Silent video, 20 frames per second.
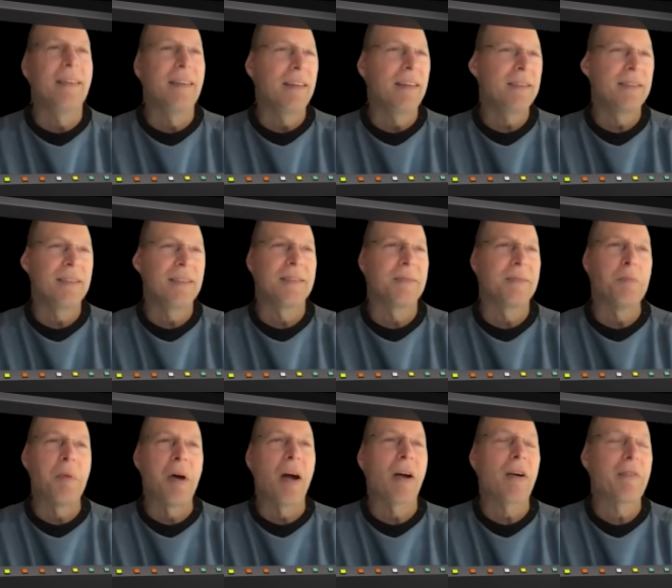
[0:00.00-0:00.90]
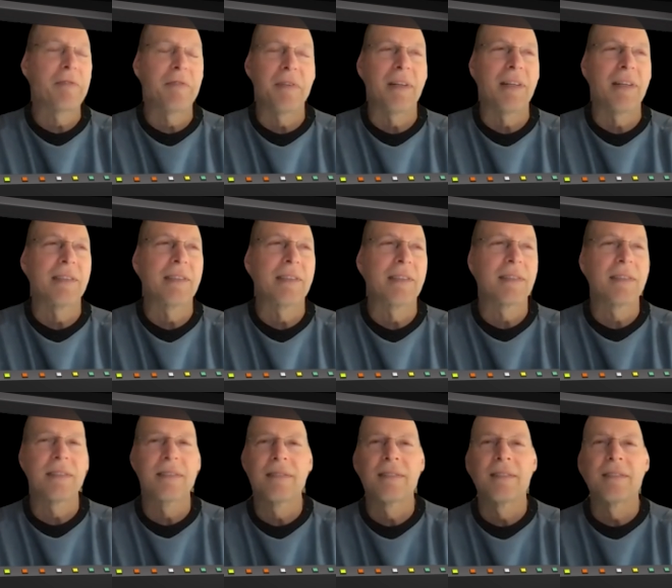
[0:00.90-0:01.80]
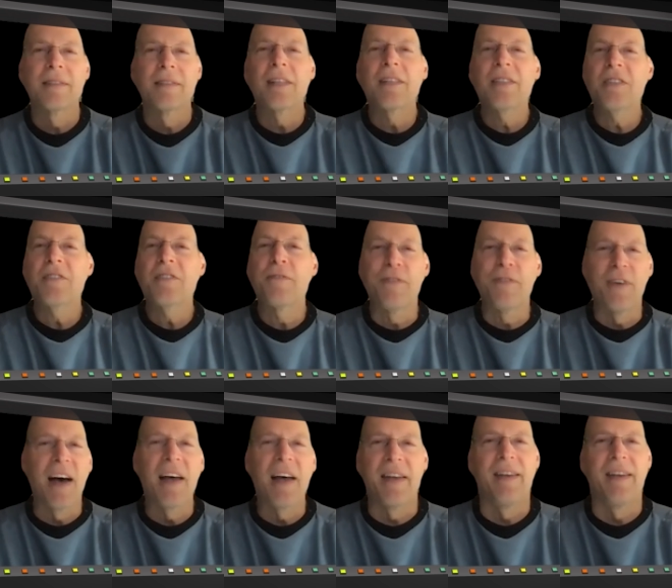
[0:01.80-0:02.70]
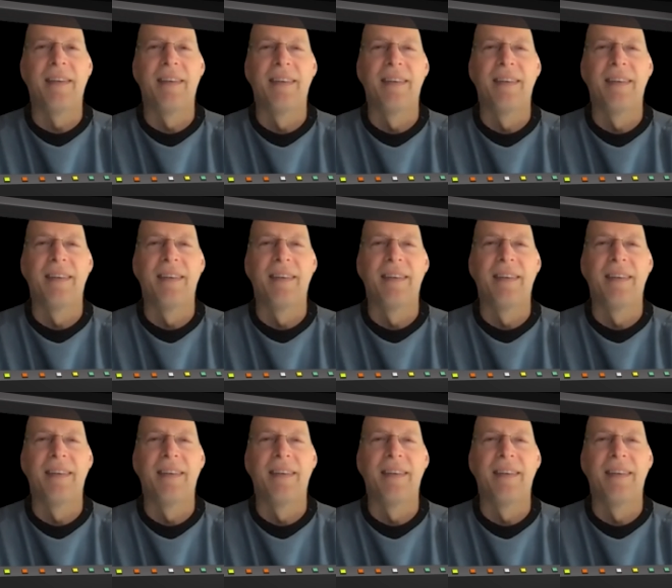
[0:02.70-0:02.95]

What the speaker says: this is marvelous. This is fun.